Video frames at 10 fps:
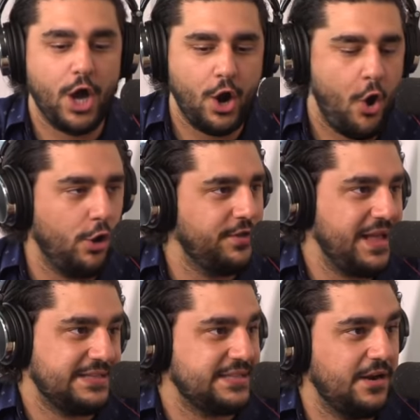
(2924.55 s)
cut a hole in
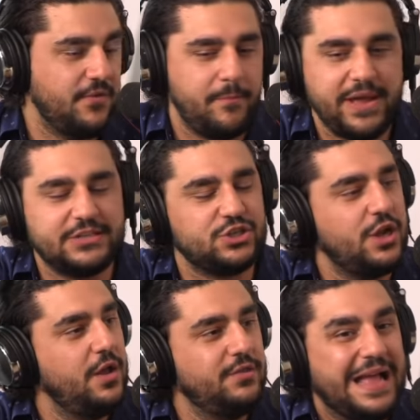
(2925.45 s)
that son of a
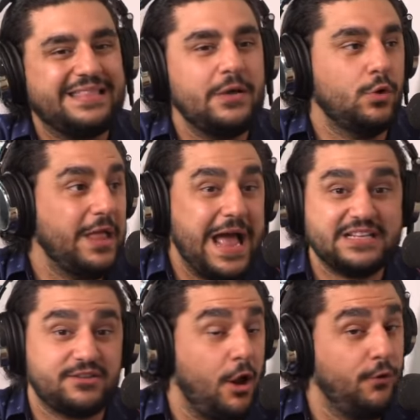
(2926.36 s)
bitch. That thing will
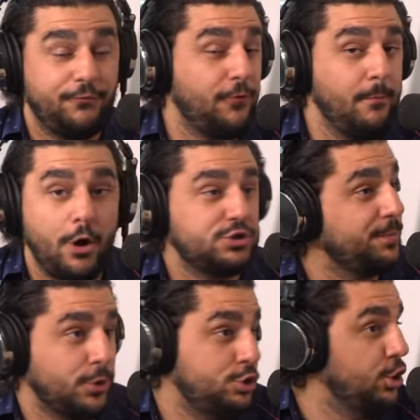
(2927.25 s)
last for
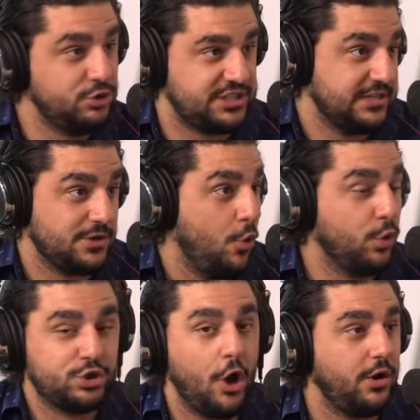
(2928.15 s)
multiple uses.
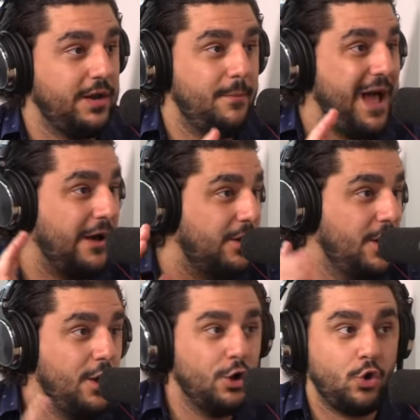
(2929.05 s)
We're talking about
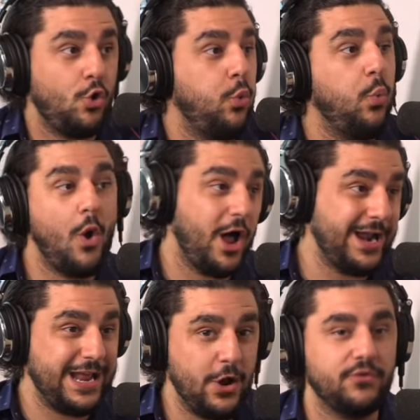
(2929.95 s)

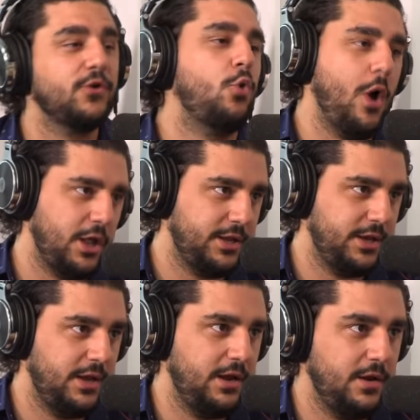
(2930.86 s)
quantity over
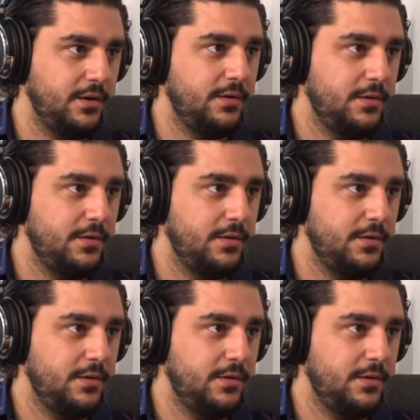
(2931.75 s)
quality here.